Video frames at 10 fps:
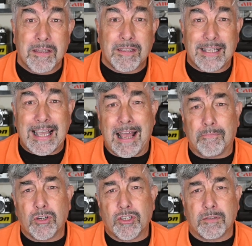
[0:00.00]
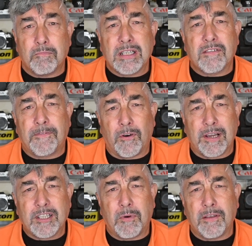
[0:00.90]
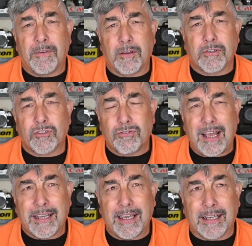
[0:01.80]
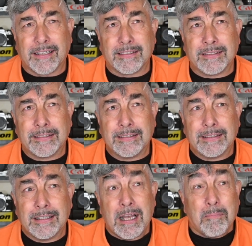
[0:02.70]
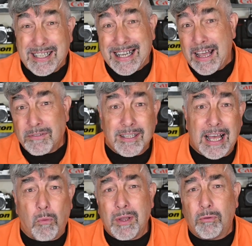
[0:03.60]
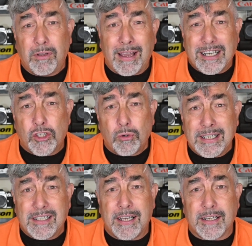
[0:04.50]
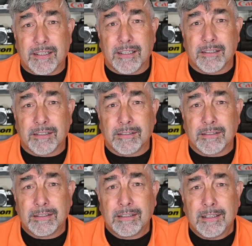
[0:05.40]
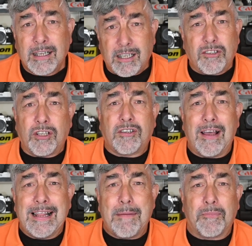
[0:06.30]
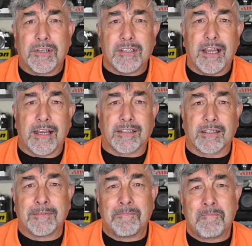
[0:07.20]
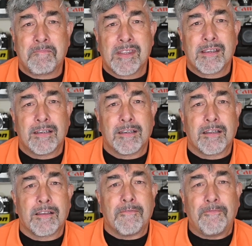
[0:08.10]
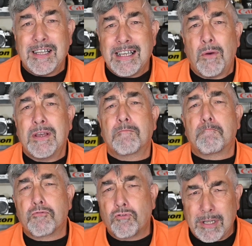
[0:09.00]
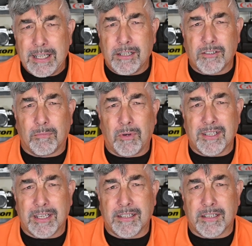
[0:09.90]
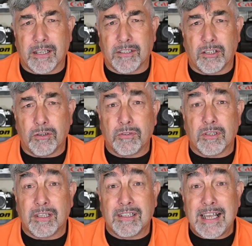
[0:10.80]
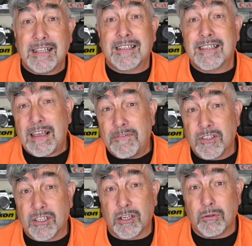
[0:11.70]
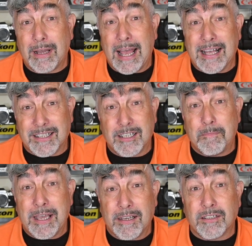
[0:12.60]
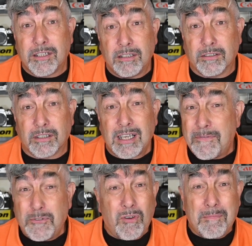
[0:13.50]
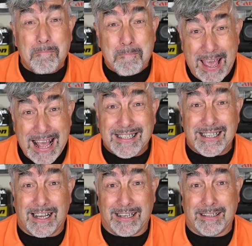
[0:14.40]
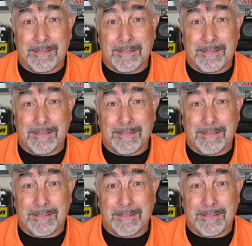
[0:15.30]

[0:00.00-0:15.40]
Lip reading: the camera shouldn't be defined by focus tracking. But to counter that, we all like choices. It's such a dilemma, isn't it? Video is brilliant on my Z6 II, so the Z7 II has to be as good, if not better.